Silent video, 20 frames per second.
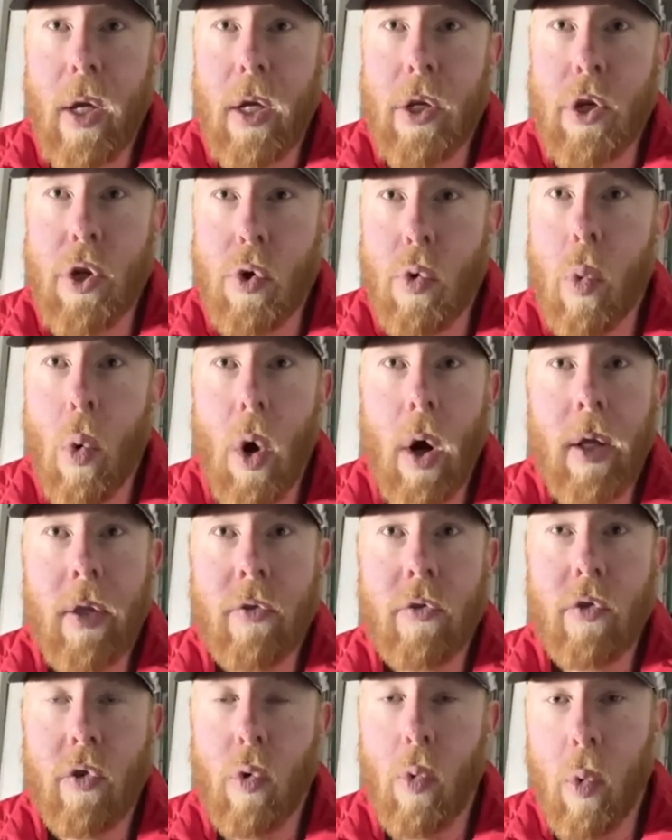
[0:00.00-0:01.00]
you
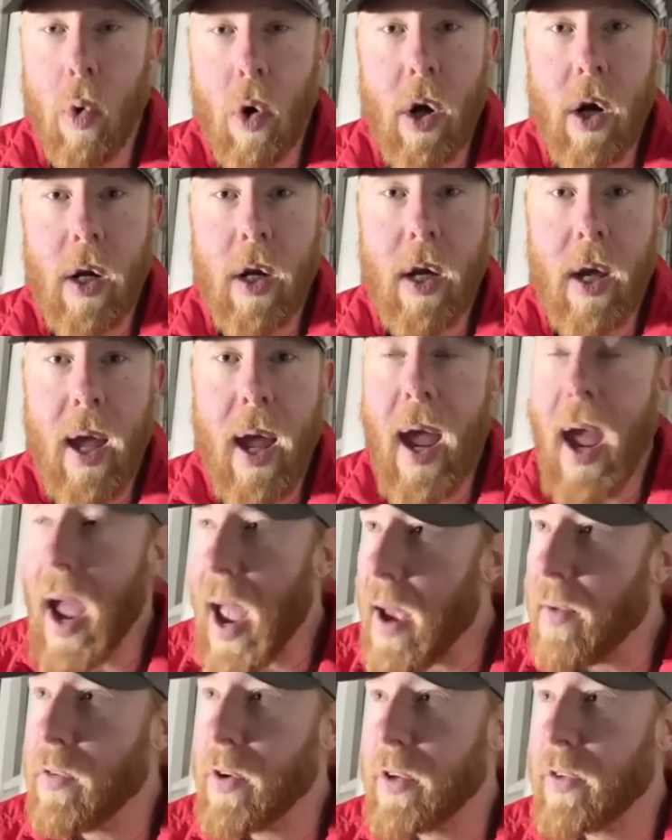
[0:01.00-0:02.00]
want to work
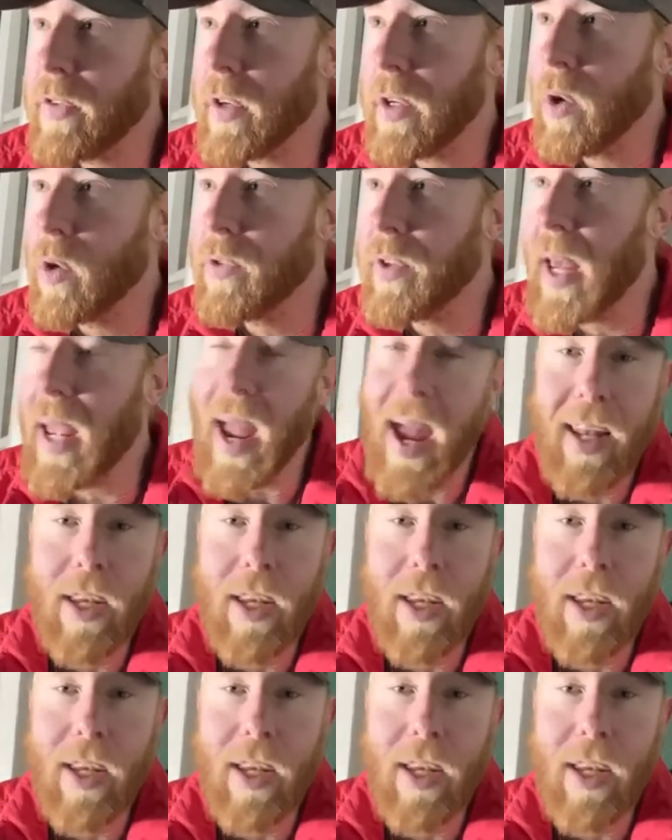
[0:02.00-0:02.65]
every single day,